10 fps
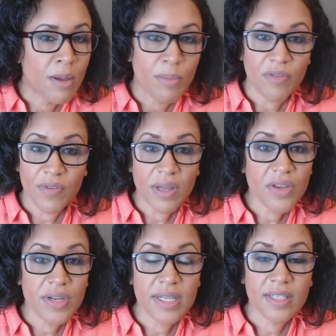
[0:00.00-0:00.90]
But
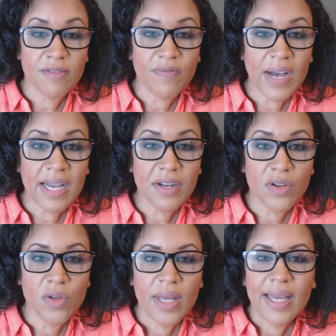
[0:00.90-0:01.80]
failure isn't
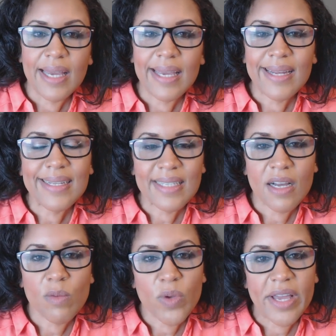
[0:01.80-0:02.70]
final.
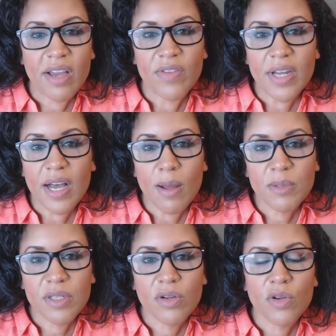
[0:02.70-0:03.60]
Anytime we have an
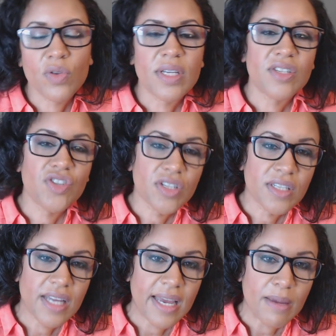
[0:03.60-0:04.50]
obstacle, it's
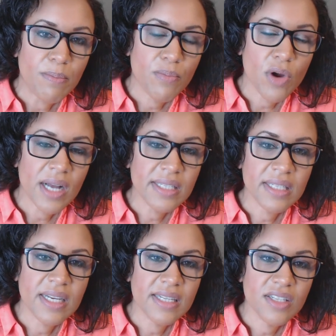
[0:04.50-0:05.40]
just a
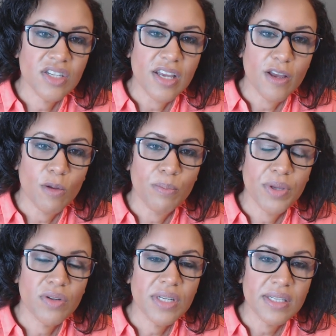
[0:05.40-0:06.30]
process to help
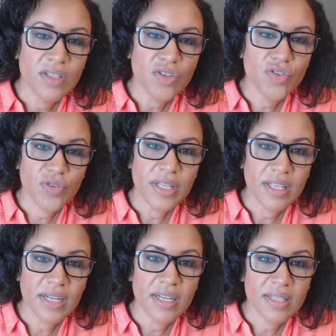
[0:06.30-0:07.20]
build us and
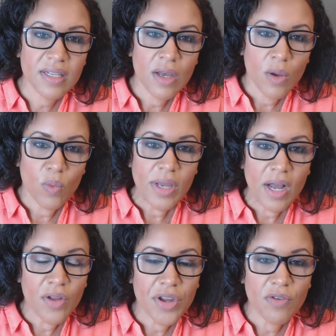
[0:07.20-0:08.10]
strengthen us. We
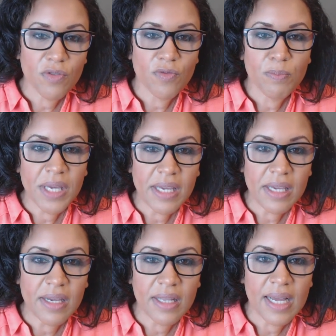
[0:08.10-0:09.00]
all know from
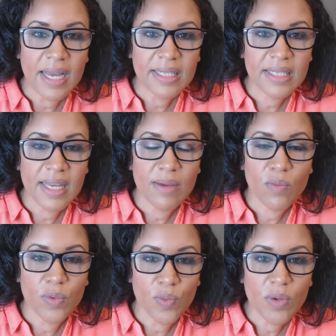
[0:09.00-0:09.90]
PE class that
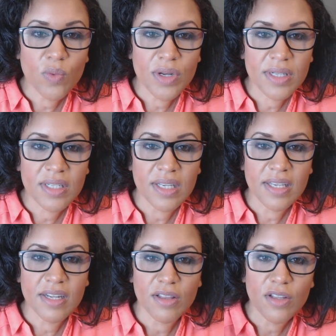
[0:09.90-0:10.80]
when we wanted to
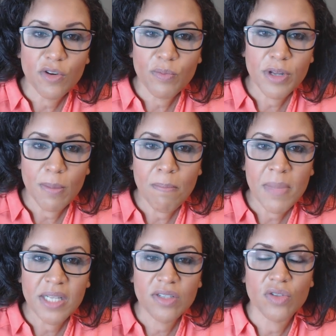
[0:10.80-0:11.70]
get a little bit of
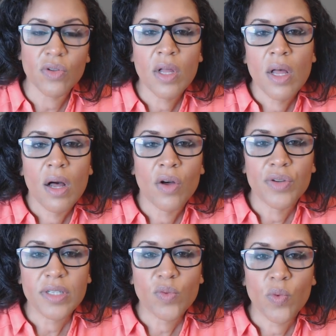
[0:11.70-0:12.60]
muscle on
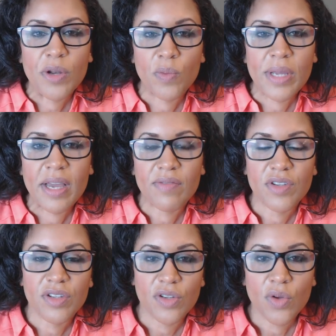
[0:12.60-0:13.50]
us, what did we have
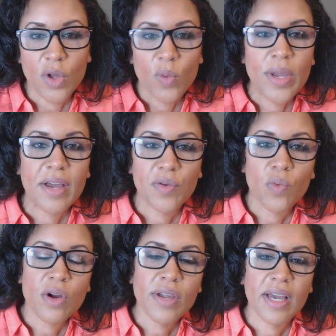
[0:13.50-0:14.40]
to do? We had to
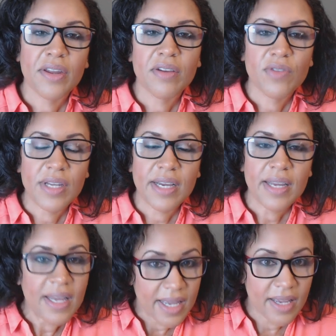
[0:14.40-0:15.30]
work out every day.
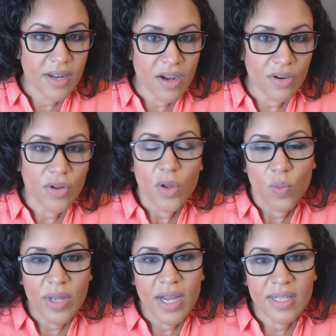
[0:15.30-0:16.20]
It hurt.
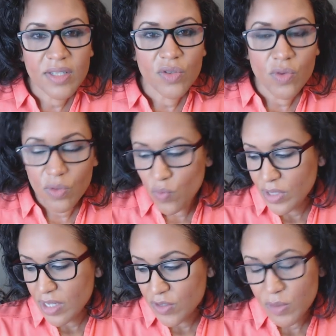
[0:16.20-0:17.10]
We got sore
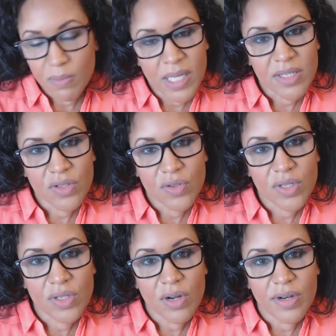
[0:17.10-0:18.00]
when those muscles
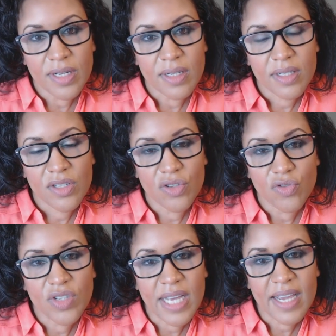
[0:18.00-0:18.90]
started to
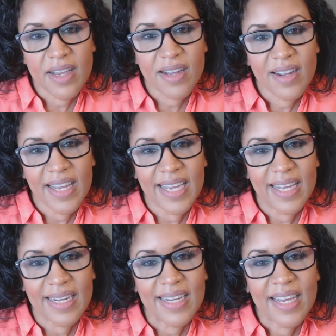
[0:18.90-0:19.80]
tear
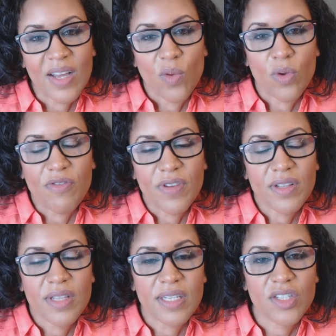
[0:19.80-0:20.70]
and we
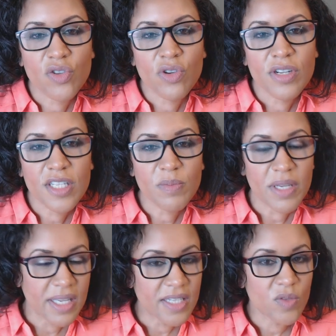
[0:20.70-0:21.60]
felt that soreness.
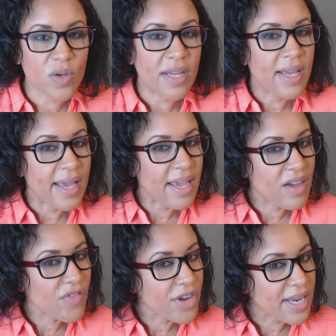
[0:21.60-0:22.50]
But guess what?
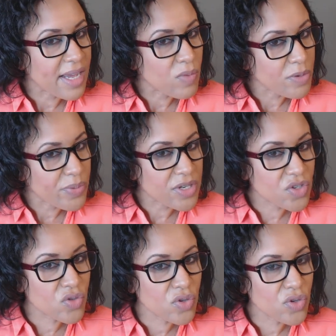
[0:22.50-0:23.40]
Every day we
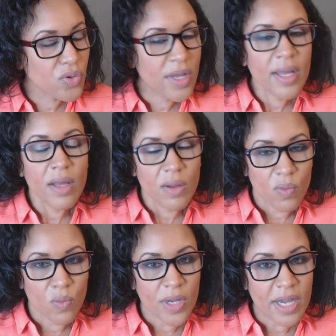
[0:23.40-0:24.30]
pushed through,
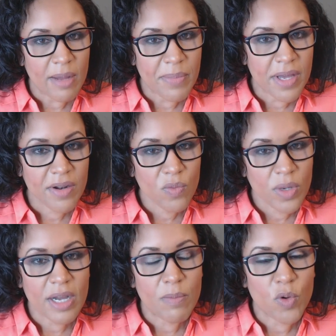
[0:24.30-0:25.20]
we got better, we
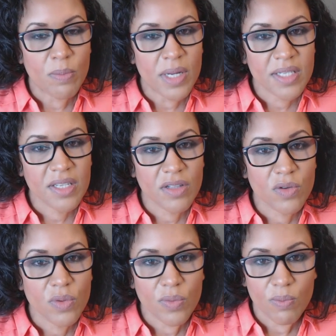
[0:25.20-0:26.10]
got more
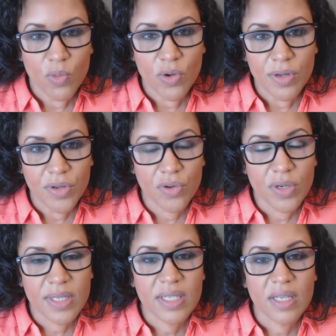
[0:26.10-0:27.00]
muscular, more
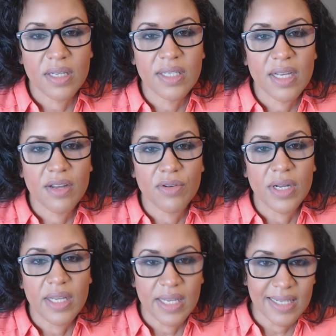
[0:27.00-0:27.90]
endurance, etc.
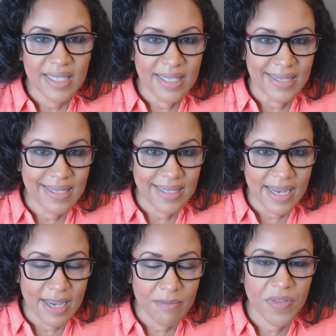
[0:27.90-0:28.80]
It's the
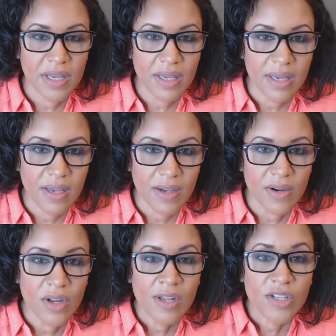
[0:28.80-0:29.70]
same thing
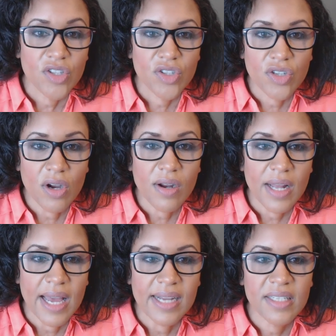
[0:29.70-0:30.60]
here. Start
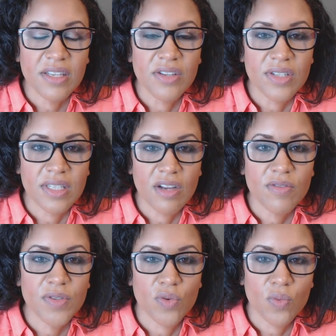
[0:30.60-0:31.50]
asking
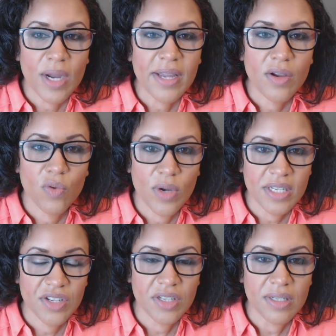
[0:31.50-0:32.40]
yourselves the right
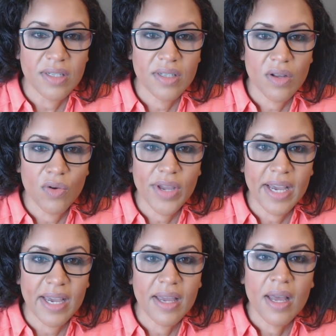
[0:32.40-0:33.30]
questions,
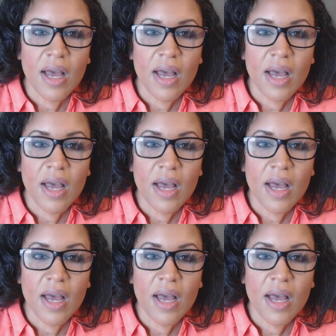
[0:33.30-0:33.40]
okay?